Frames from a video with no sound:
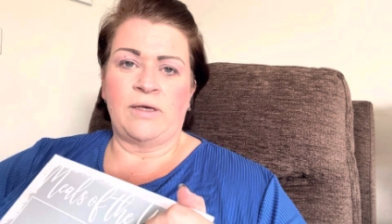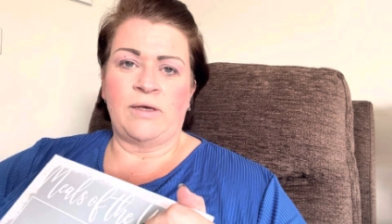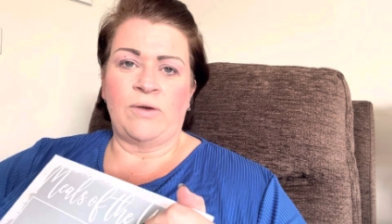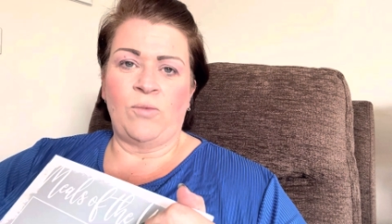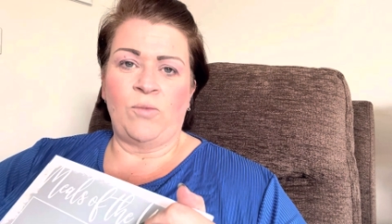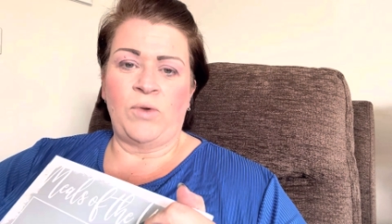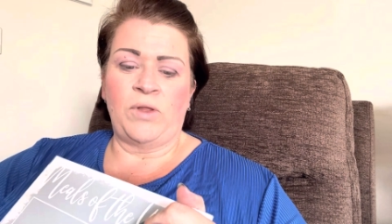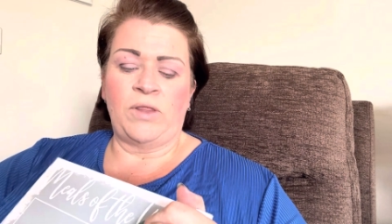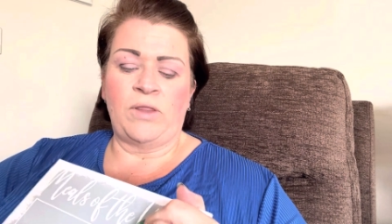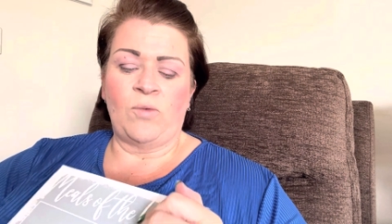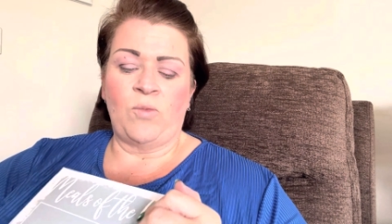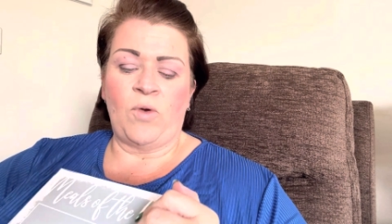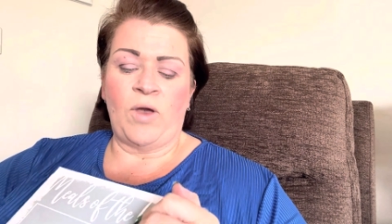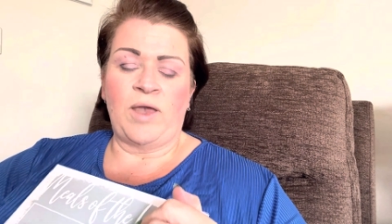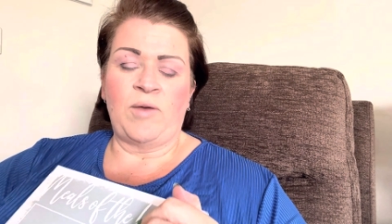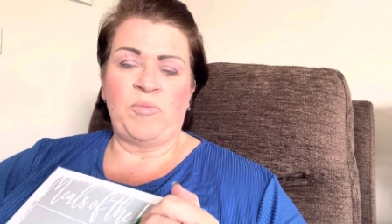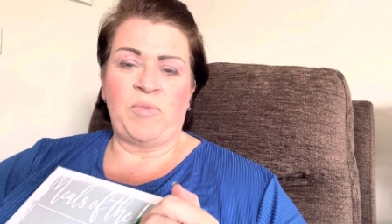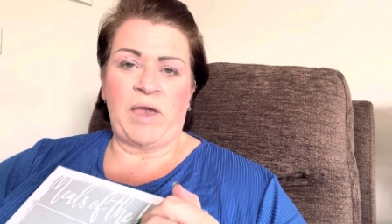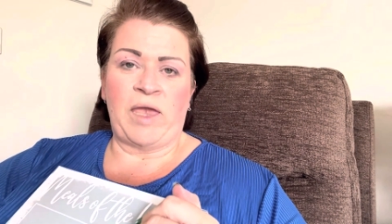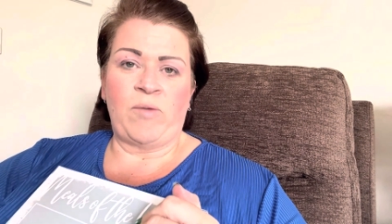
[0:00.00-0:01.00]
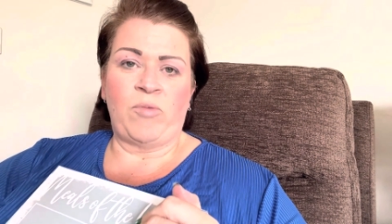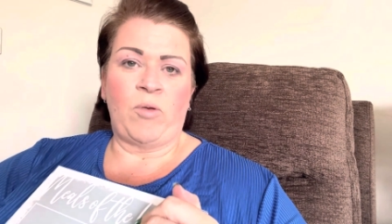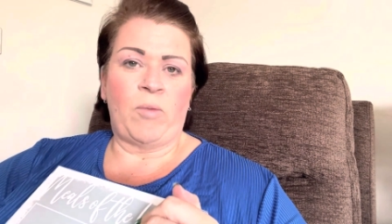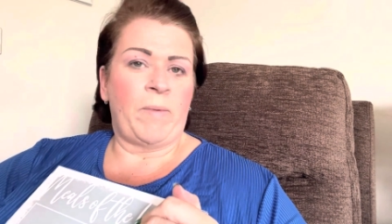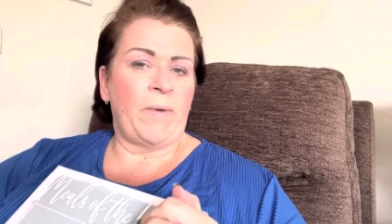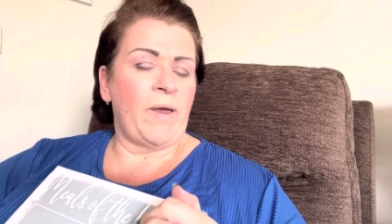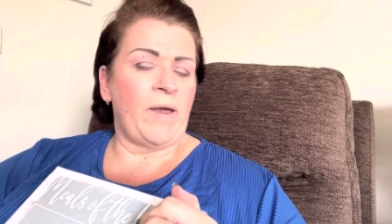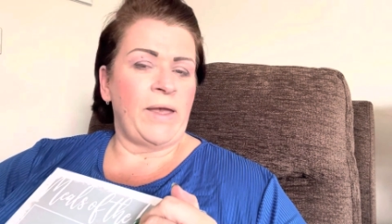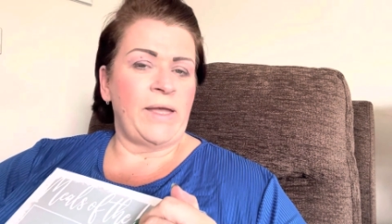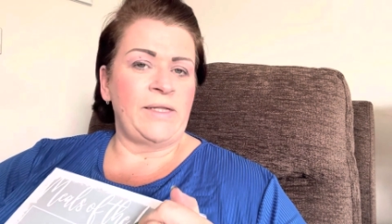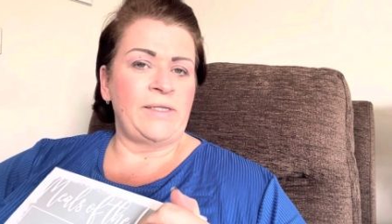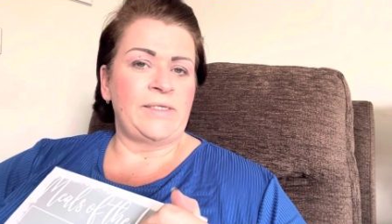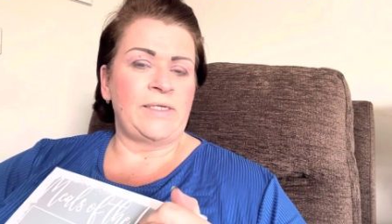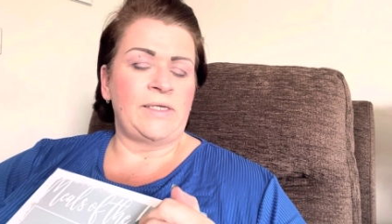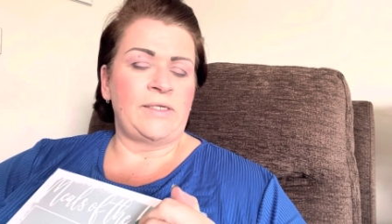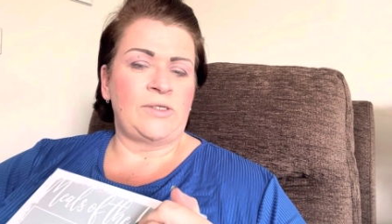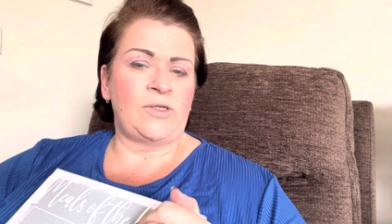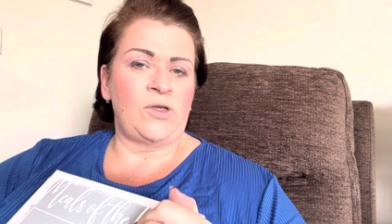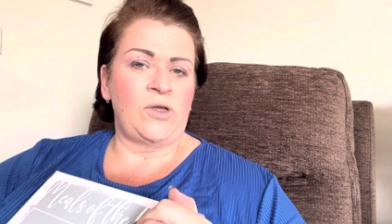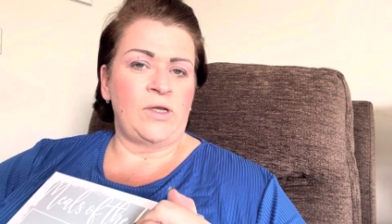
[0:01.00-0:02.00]
with the white paper behind
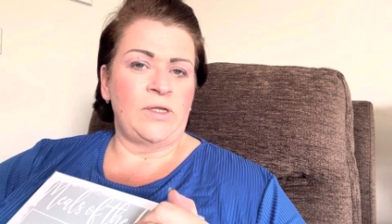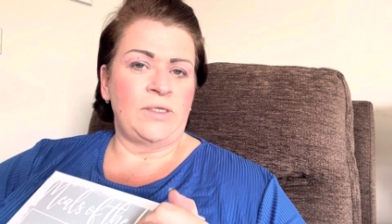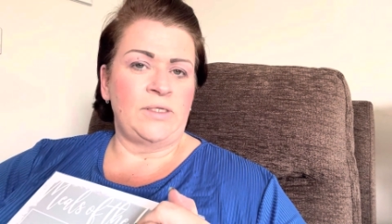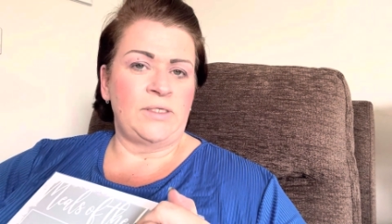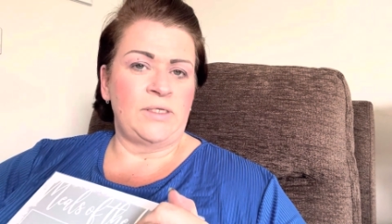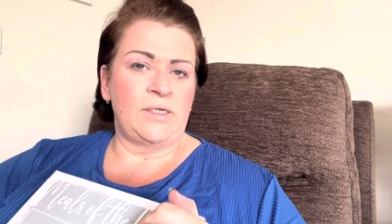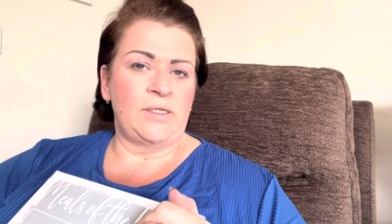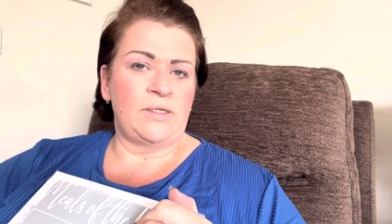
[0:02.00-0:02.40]
it so you can see